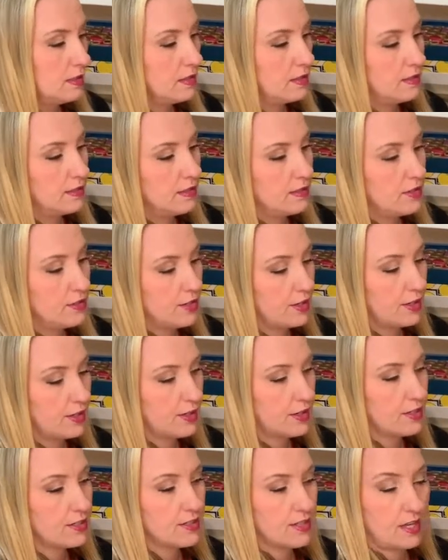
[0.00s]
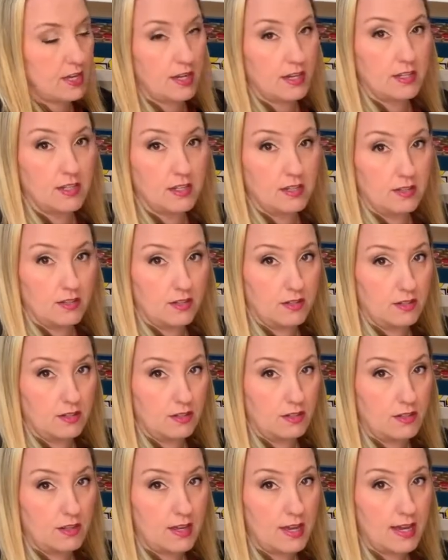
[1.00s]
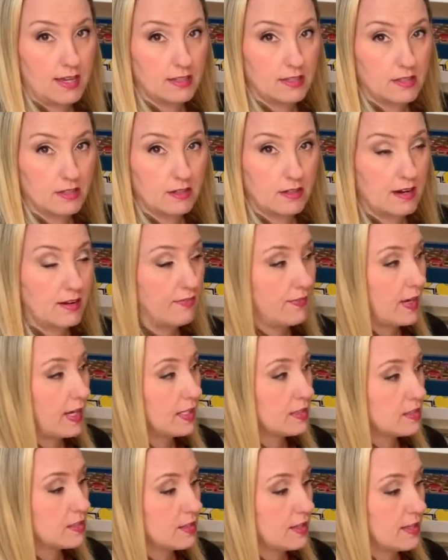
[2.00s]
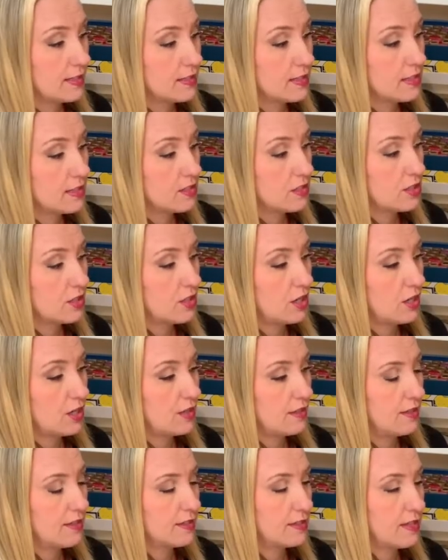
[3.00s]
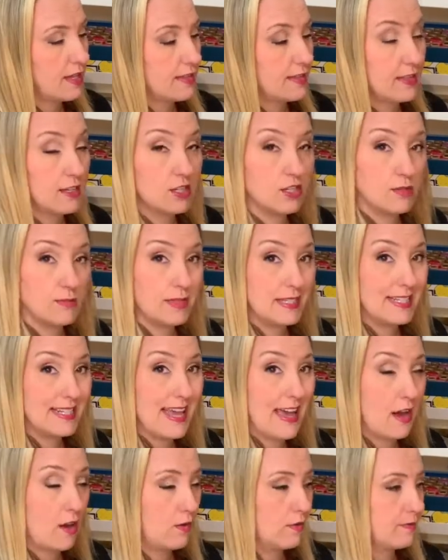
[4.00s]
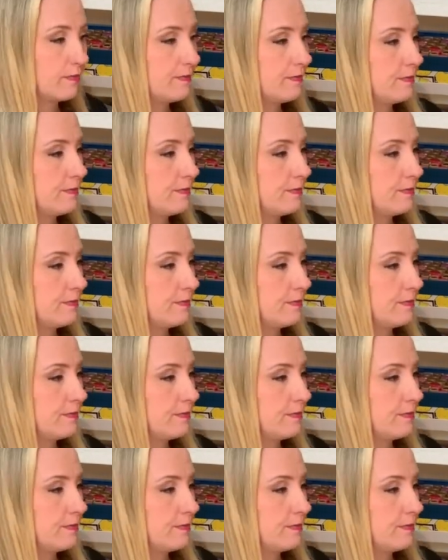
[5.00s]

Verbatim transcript: The darker side has the graphite, so that's the side that should be down.